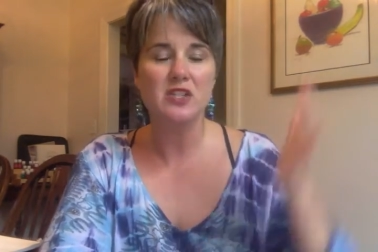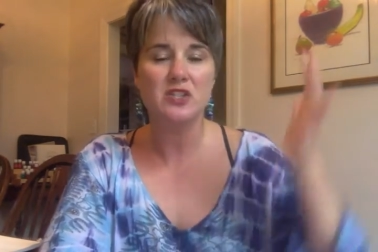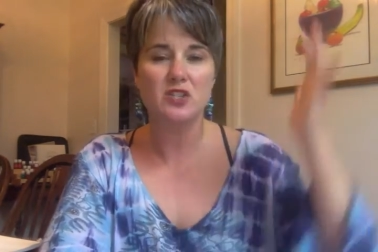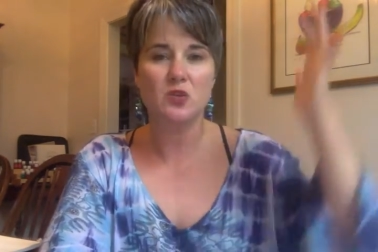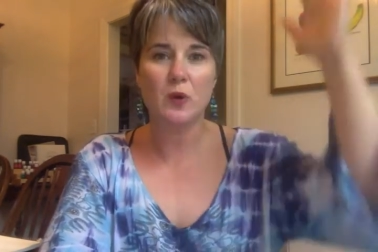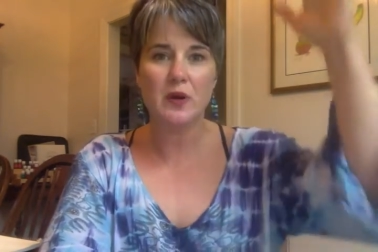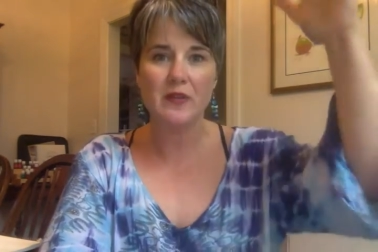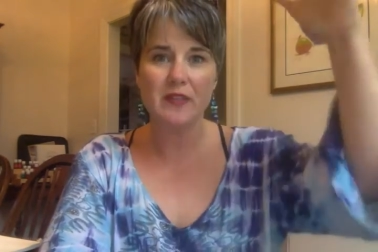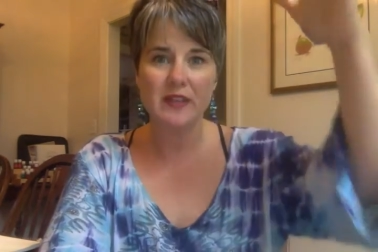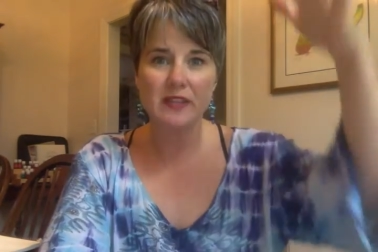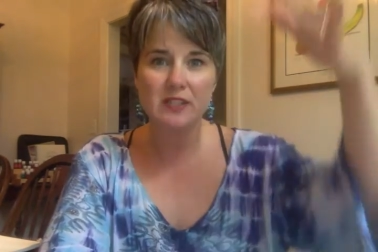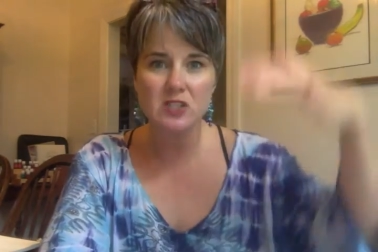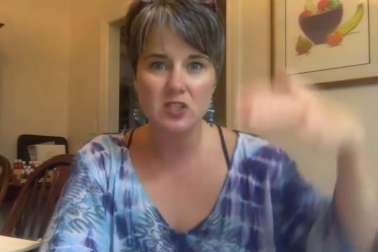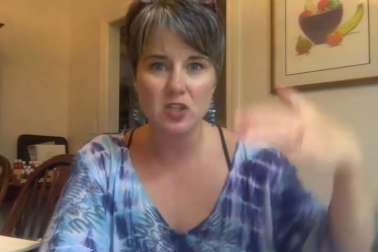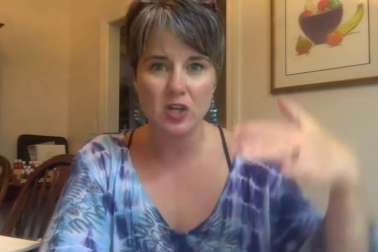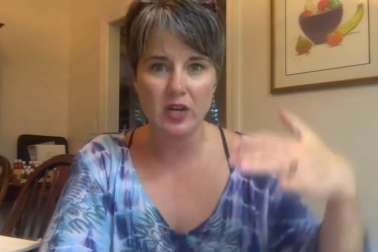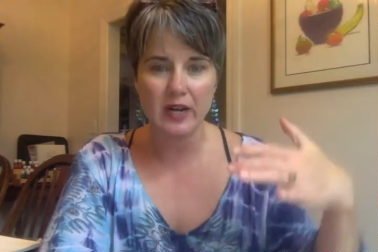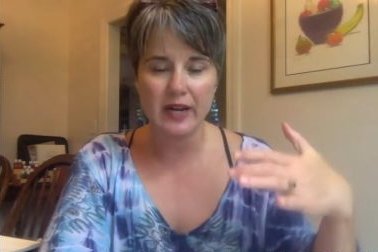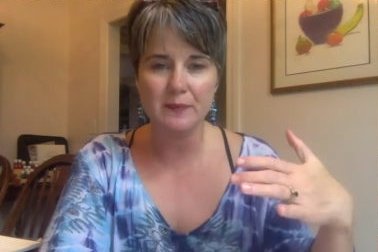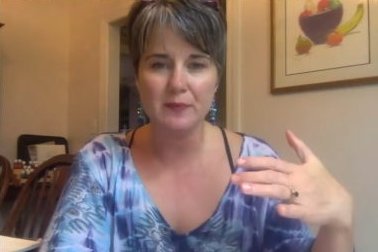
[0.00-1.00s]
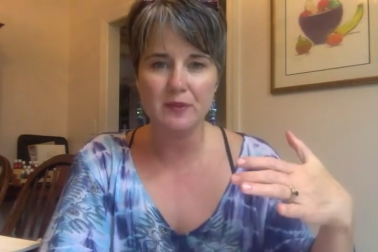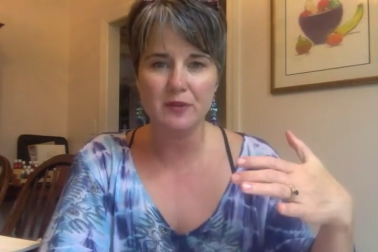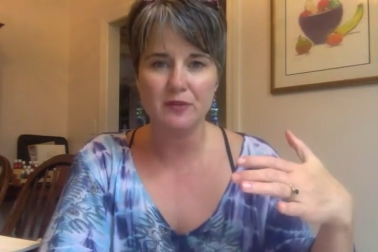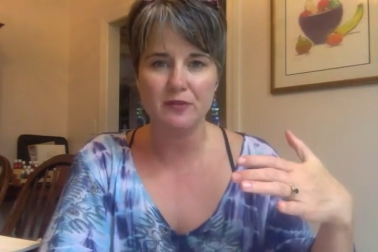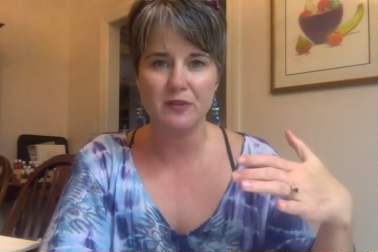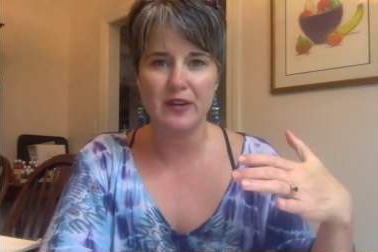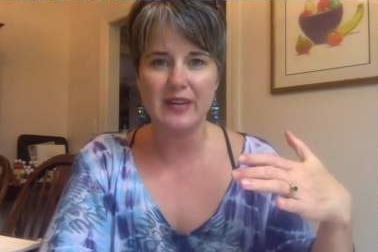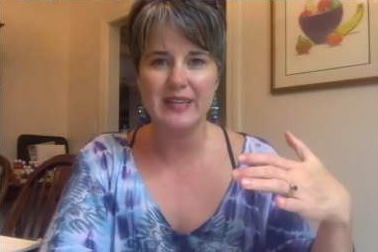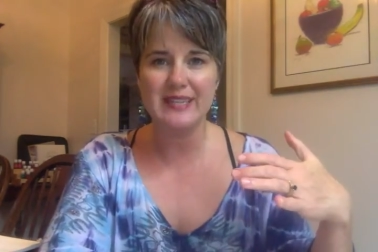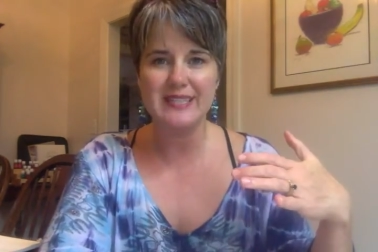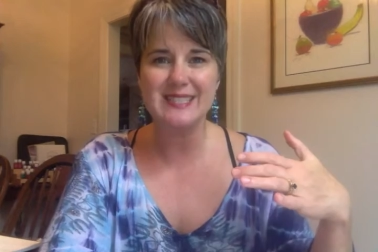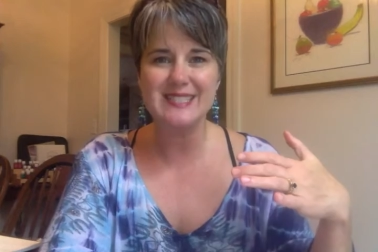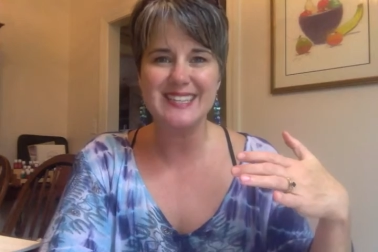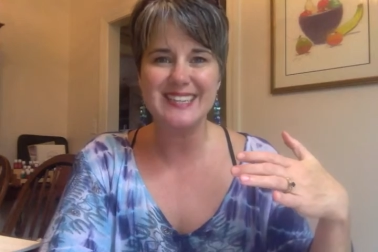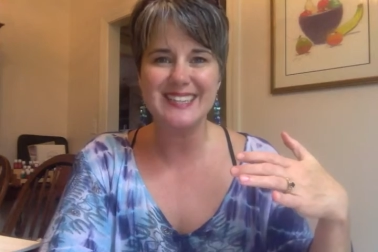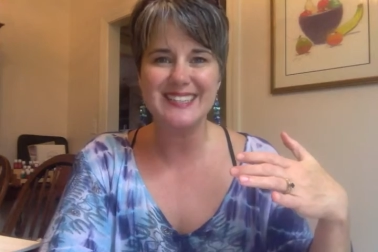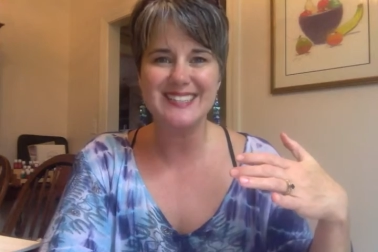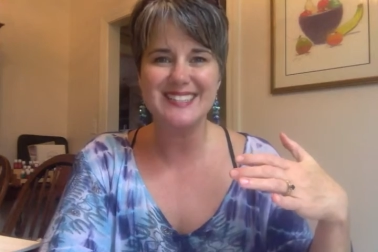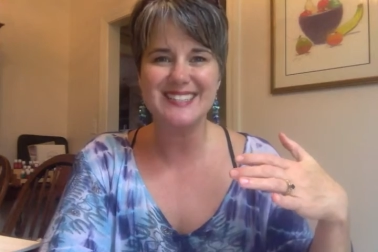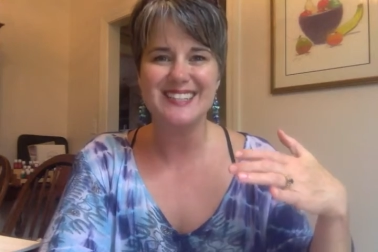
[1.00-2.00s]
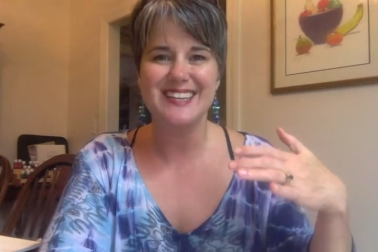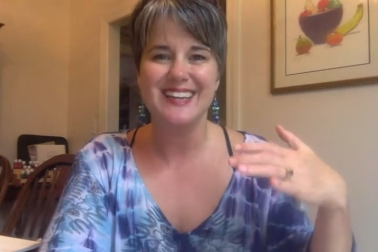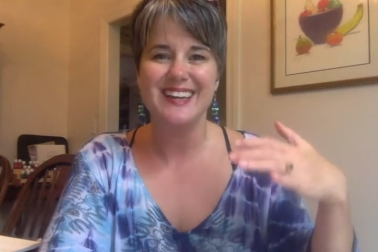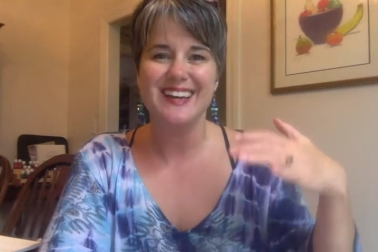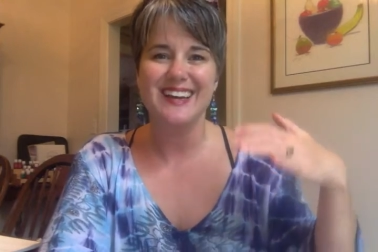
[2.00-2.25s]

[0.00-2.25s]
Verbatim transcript: So where they scrape the frankincense